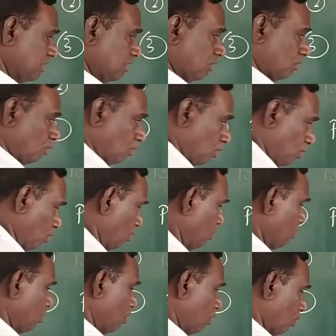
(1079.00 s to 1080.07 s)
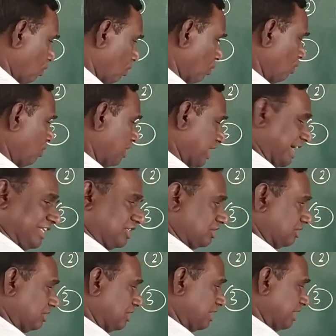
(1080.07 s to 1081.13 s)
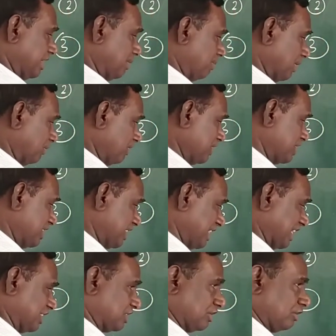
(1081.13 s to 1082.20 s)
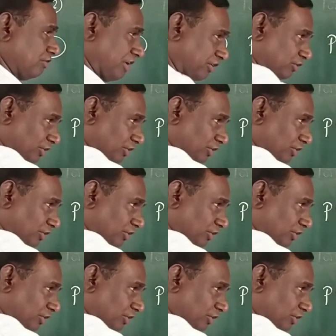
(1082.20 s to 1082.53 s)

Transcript: COOH. In between CH you have to